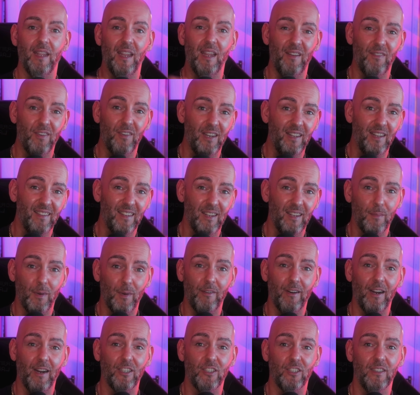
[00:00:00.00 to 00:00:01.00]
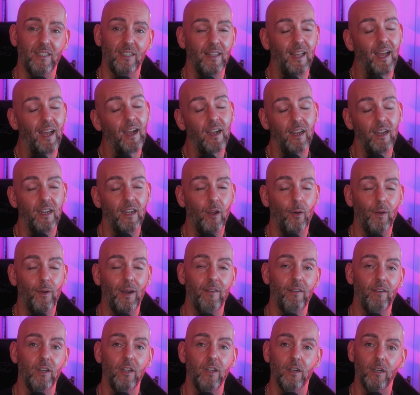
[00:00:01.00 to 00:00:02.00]
If you didn't see my reaction to that, go and
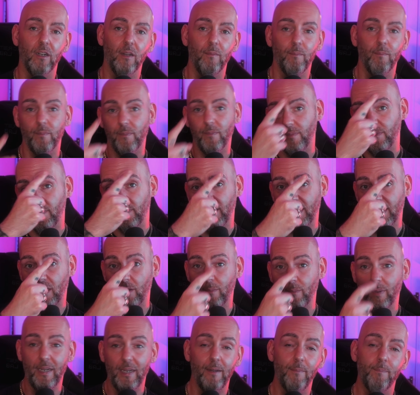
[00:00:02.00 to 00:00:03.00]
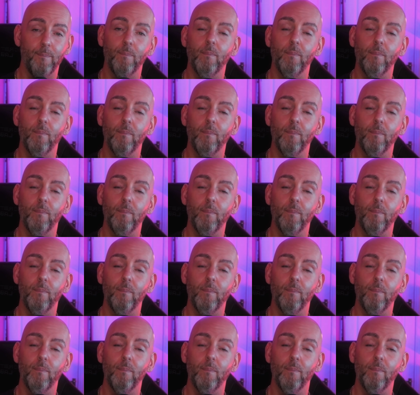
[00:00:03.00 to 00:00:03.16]
have a look. Link up here.